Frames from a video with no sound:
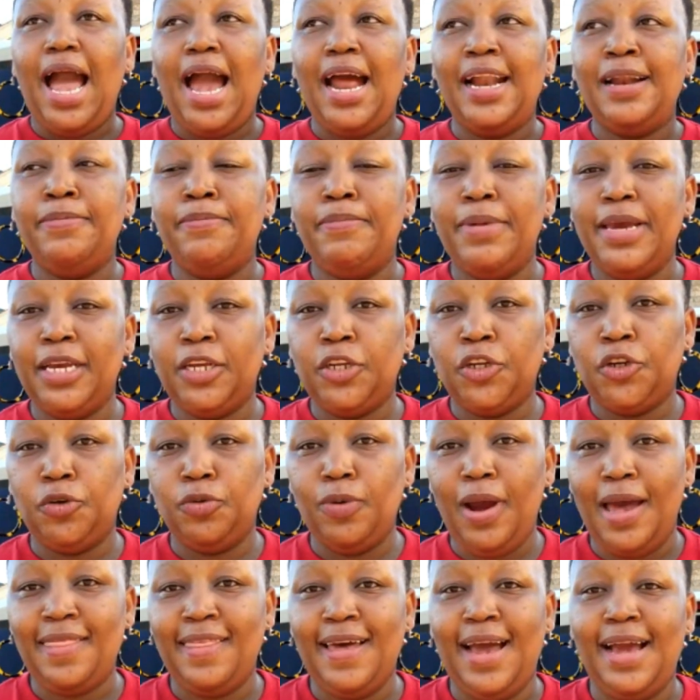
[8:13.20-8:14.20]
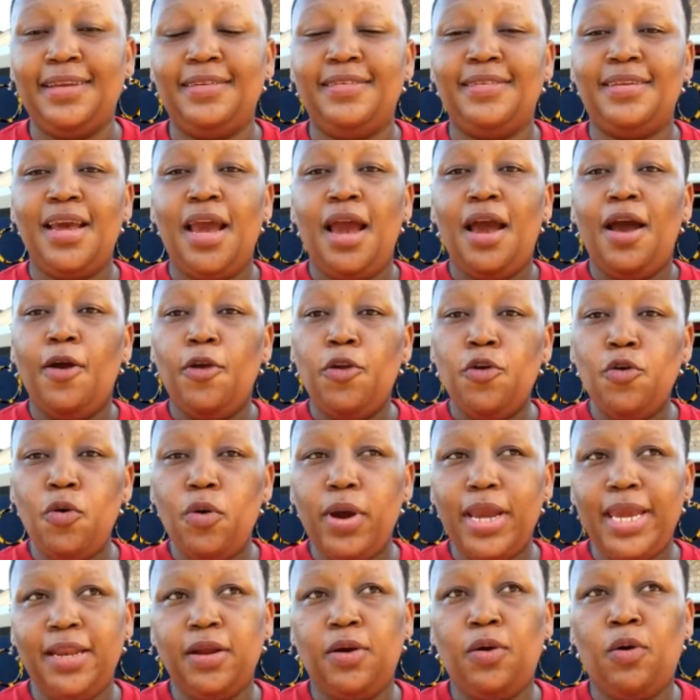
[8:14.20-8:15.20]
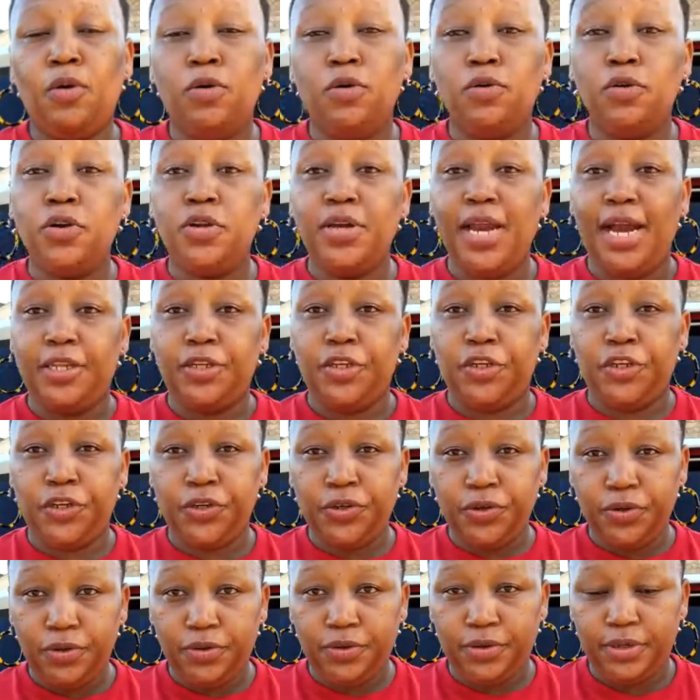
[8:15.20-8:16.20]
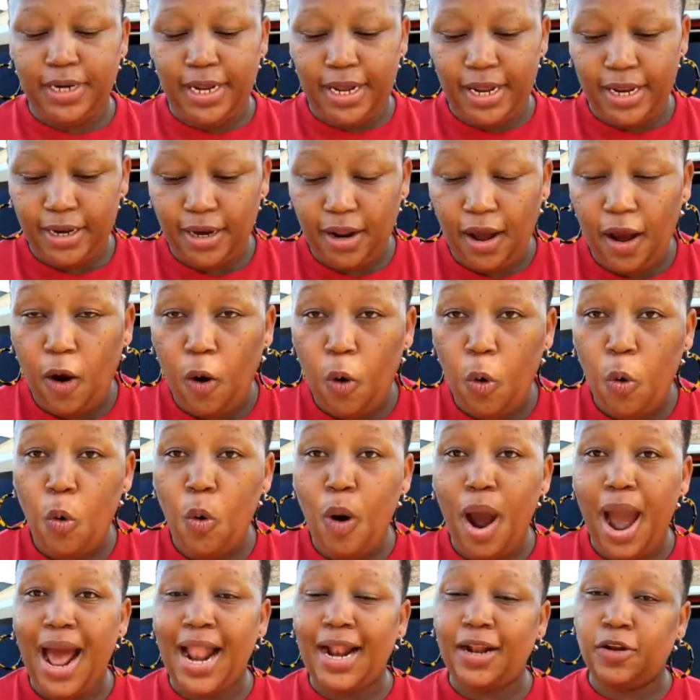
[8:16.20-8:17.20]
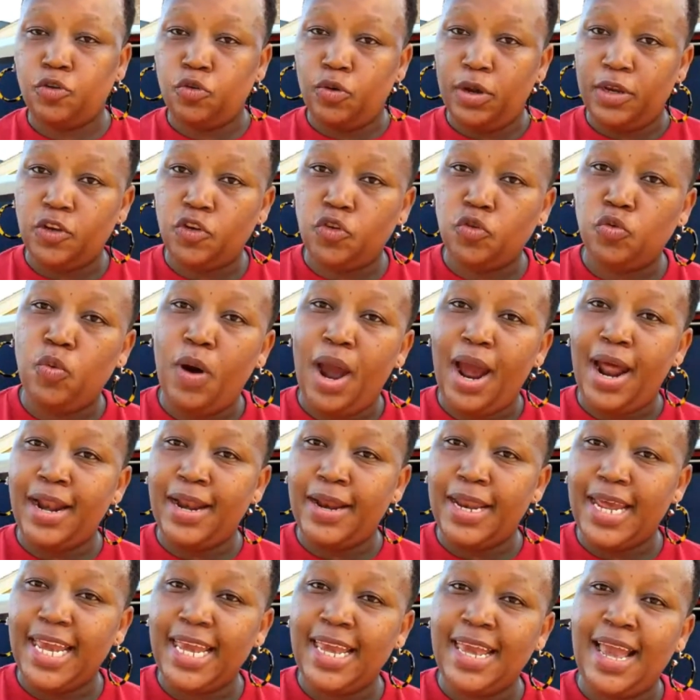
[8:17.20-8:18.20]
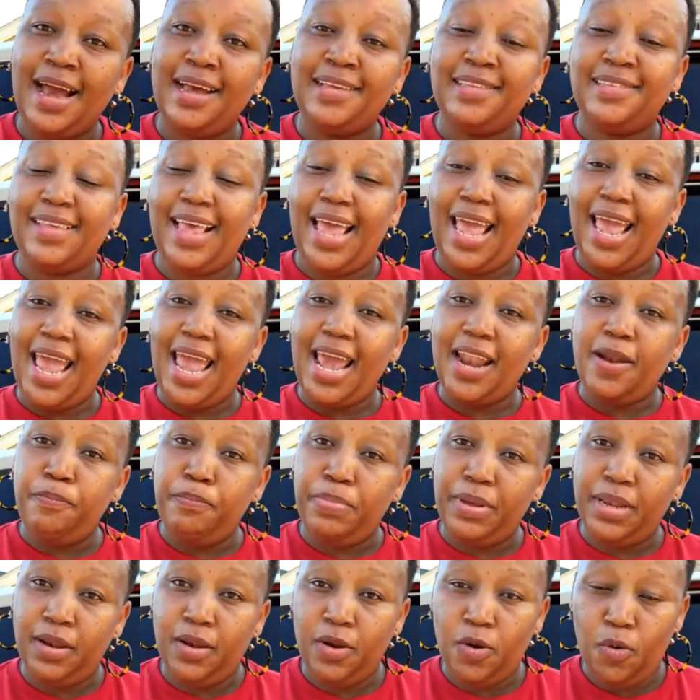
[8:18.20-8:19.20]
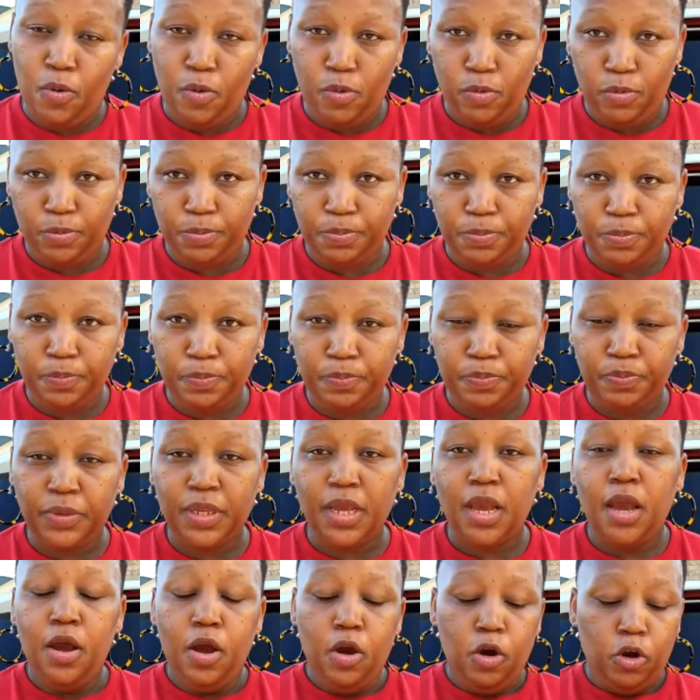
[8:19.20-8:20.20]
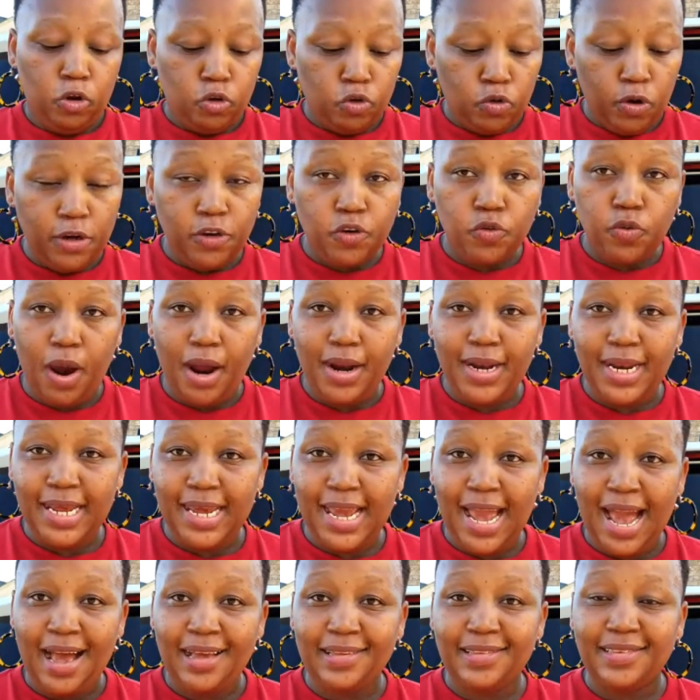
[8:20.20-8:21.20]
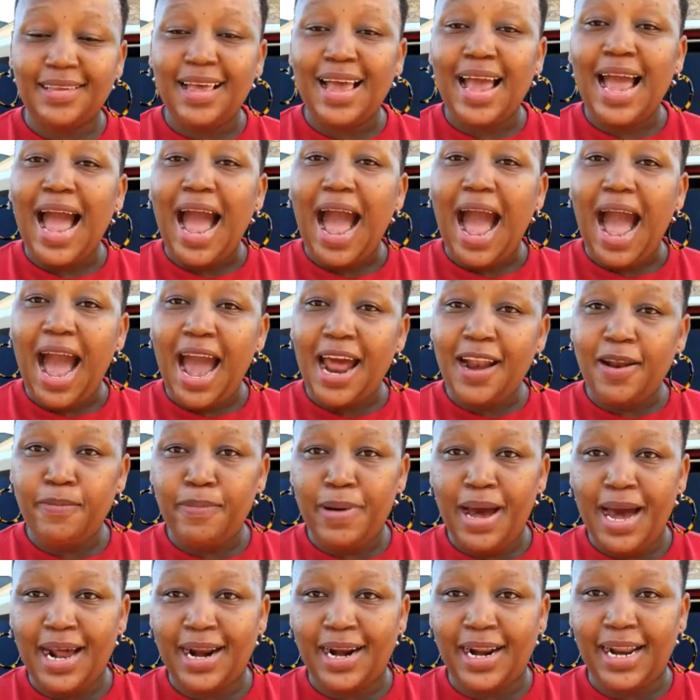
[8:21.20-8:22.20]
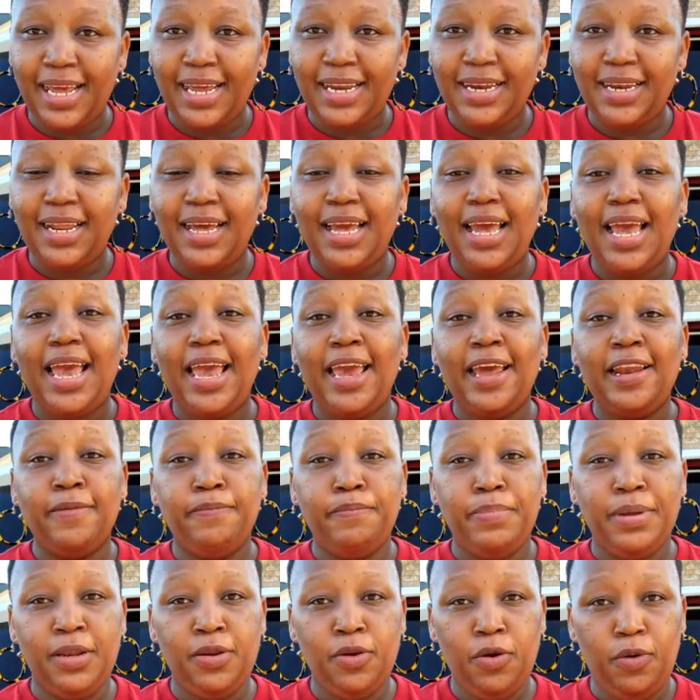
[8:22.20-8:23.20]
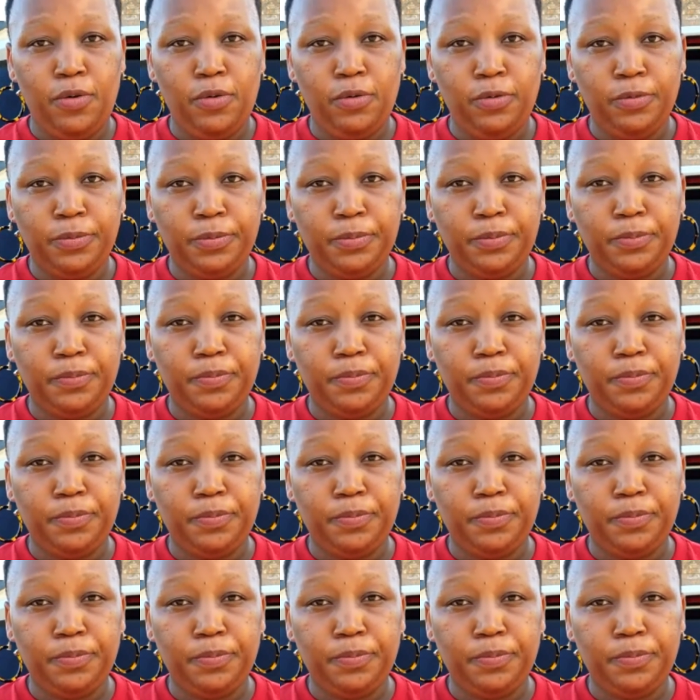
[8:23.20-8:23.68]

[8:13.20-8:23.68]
and make sure that you include your children who are 21 years and below. 21 years, unmarried and below.